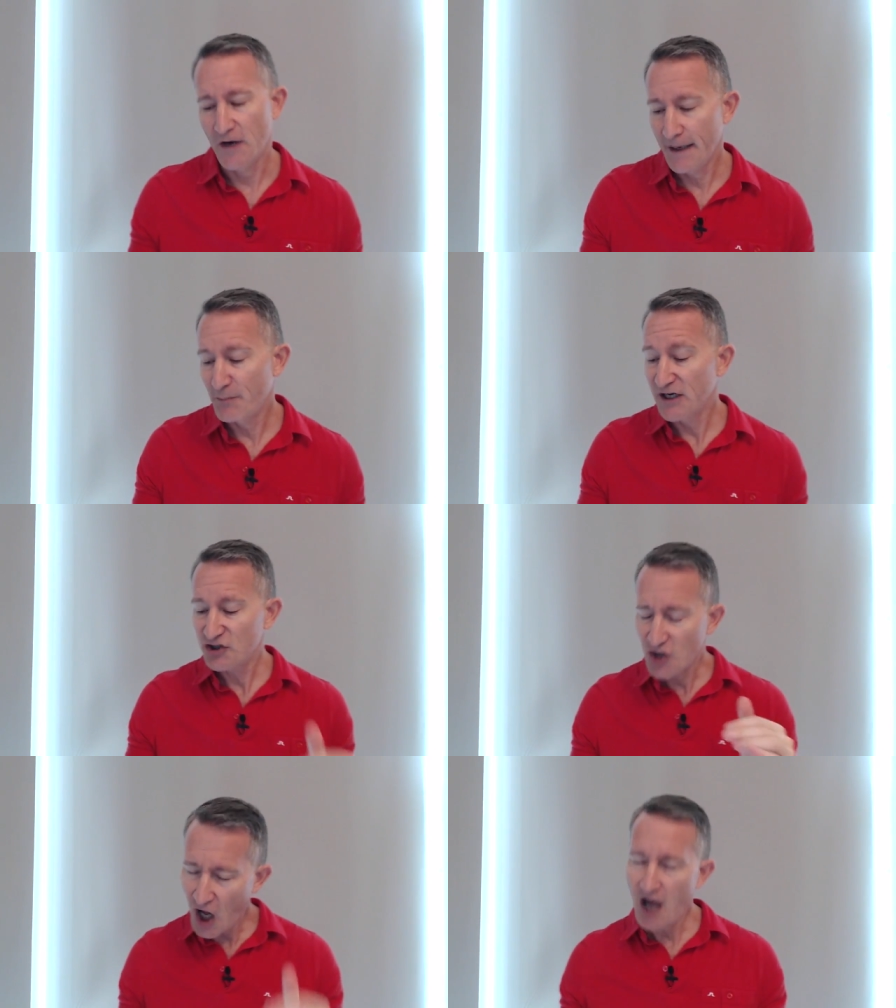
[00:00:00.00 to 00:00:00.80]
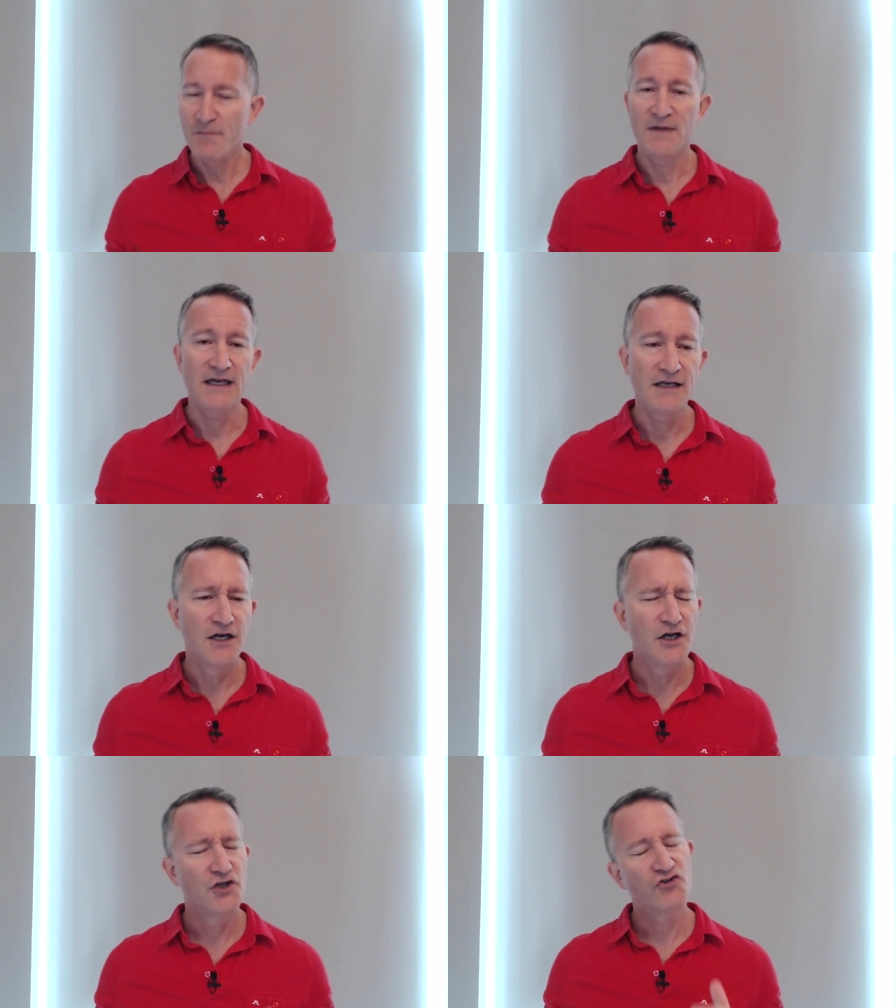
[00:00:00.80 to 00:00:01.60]
Right? But it taught
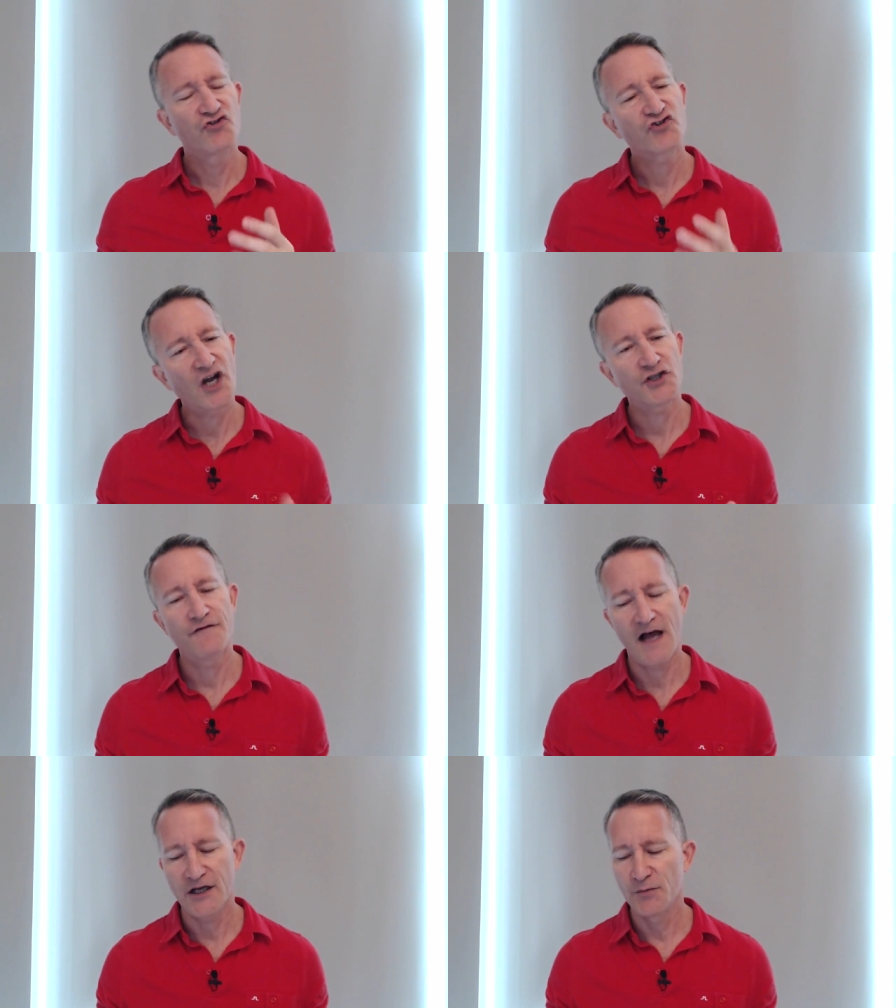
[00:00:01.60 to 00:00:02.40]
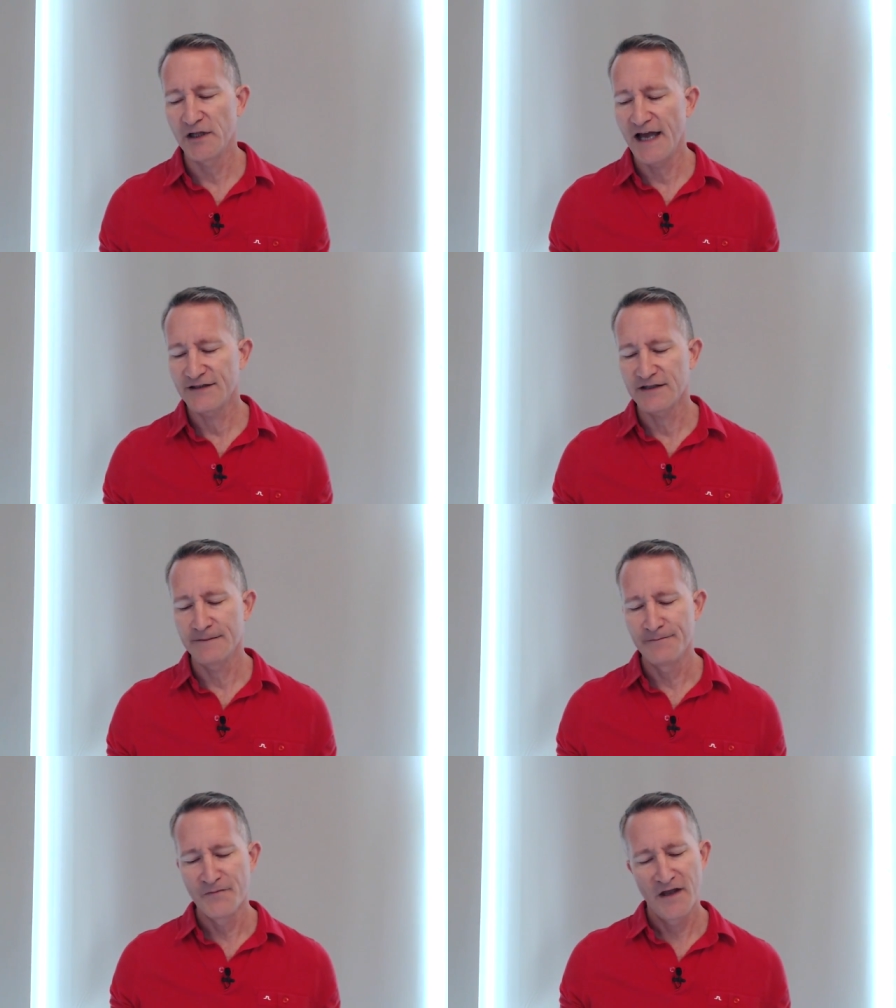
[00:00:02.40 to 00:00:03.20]
me such a valuable
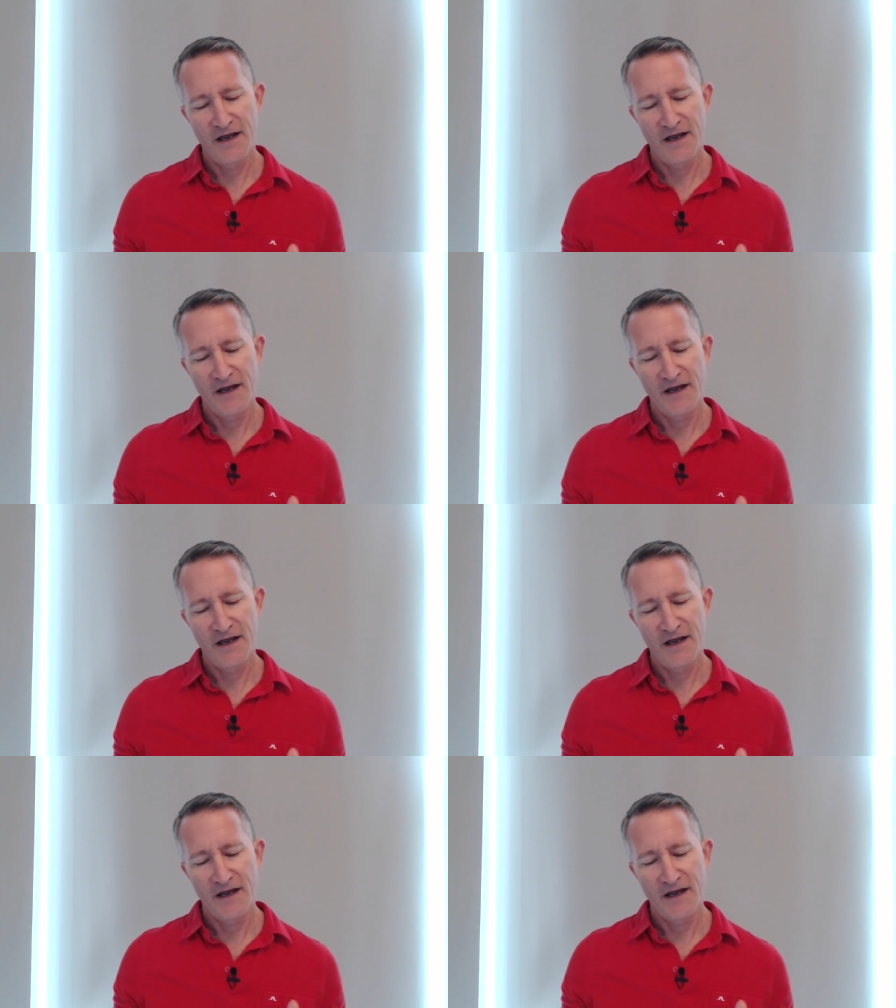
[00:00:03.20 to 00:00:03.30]
lesson,